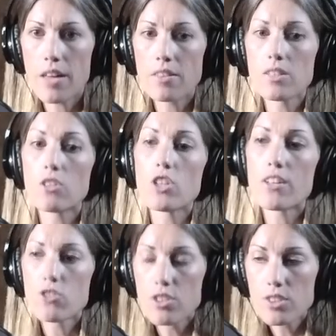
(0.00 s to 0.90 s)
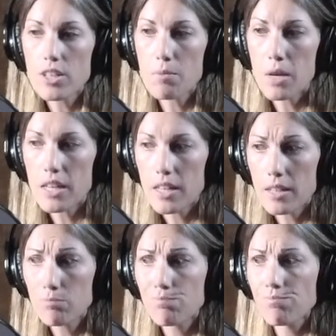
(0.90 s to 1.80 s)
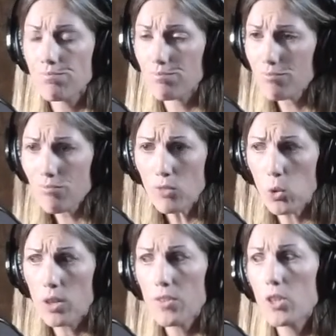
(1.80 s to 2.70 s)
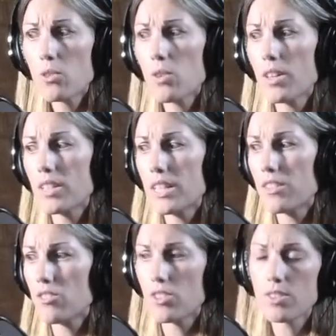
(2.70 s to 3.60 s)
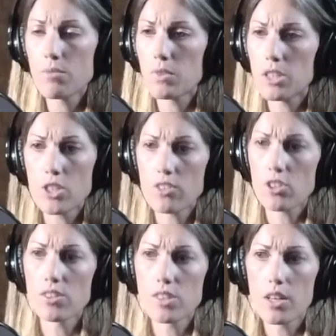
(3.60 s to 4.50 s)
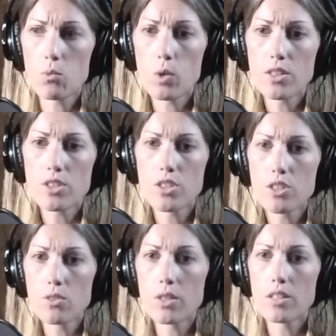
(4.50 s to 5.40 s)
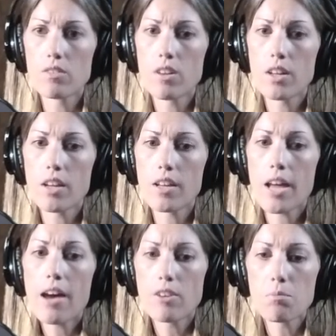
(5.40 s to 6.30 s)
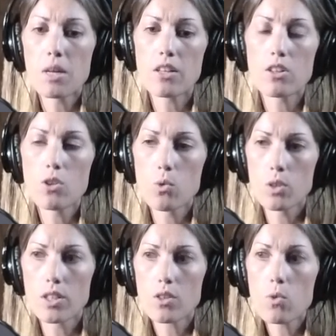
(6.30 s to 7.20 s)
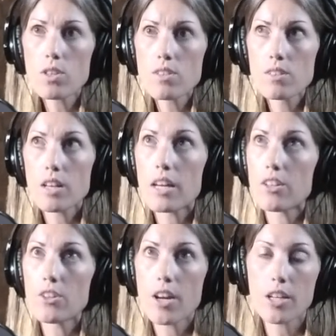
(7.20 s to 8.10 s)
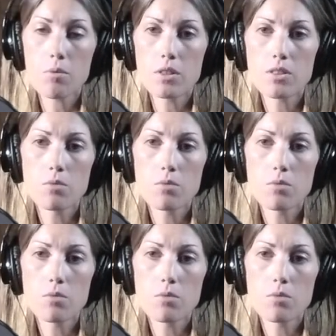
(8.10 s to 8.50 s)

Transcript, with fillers: and the suggestions they're making, or if you need just some suggestions on what to do and and, and how to make your course and your documents